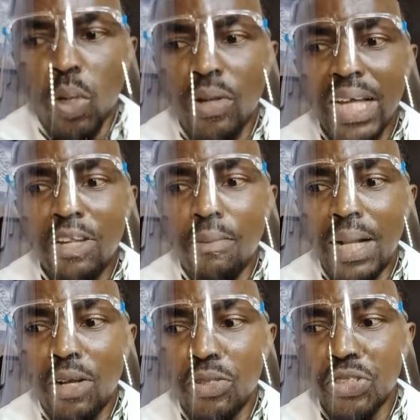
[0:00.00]
Under
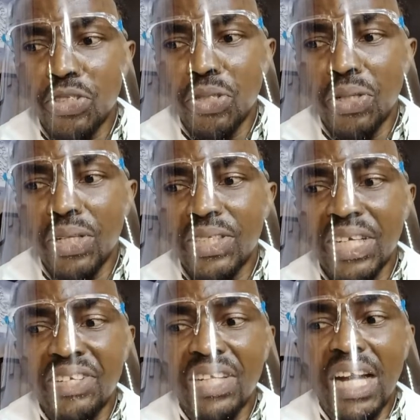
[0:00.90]
normal conditions,
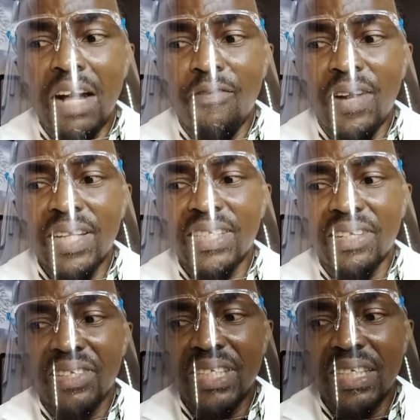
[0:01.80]
alpha
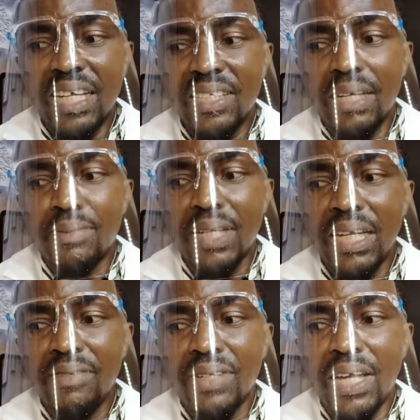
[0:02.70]
secretase enzymes
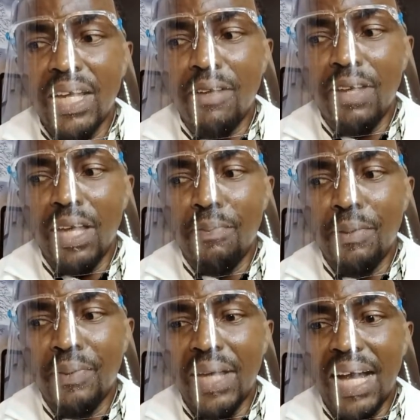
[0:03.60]
cleaves
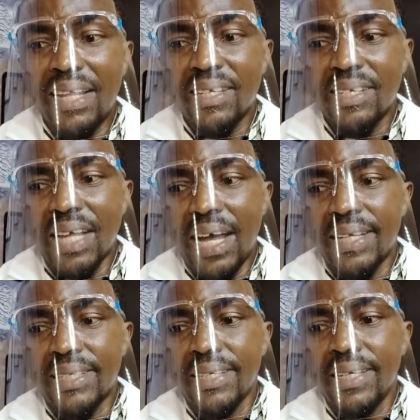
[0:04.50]
AAPP at the
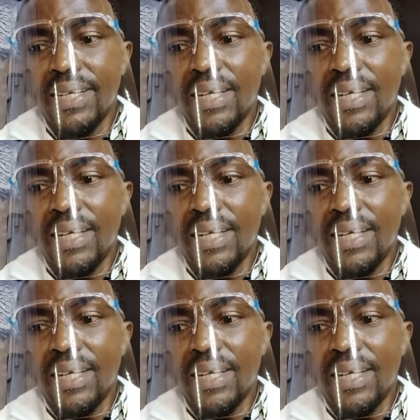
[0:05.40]
site